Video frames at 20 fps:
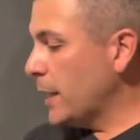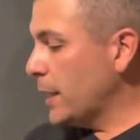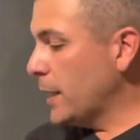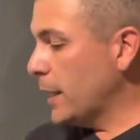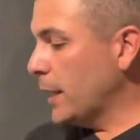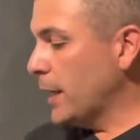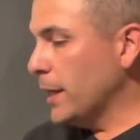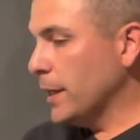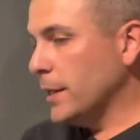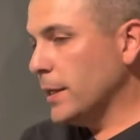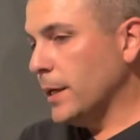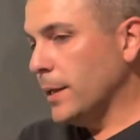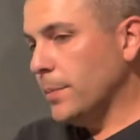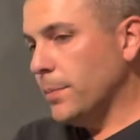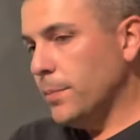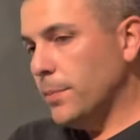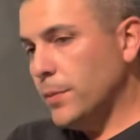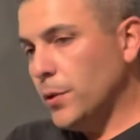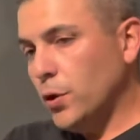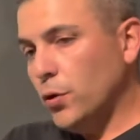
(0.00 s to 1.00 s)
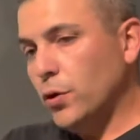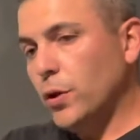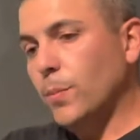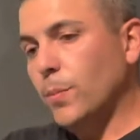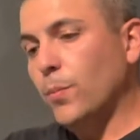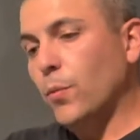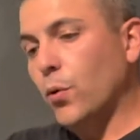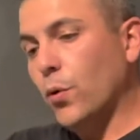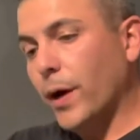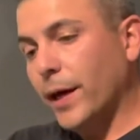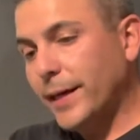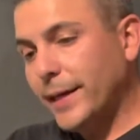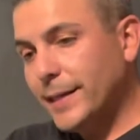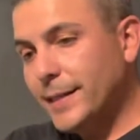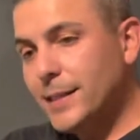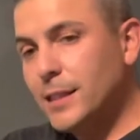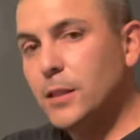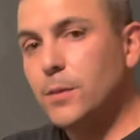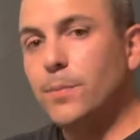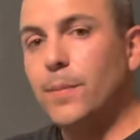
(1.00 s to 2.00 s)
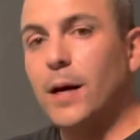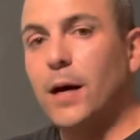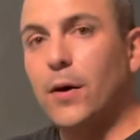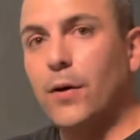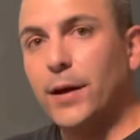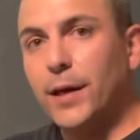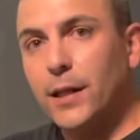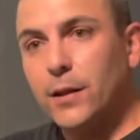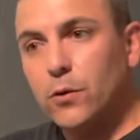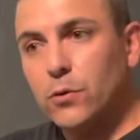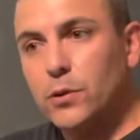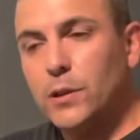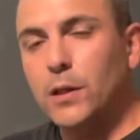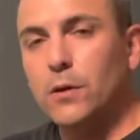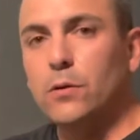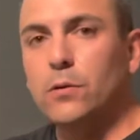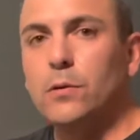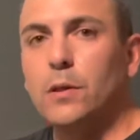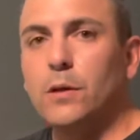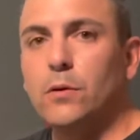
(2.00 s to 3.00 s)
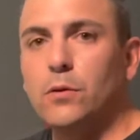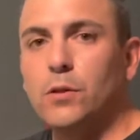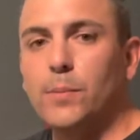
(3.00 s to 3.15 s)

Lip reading: the more I can smell and get those little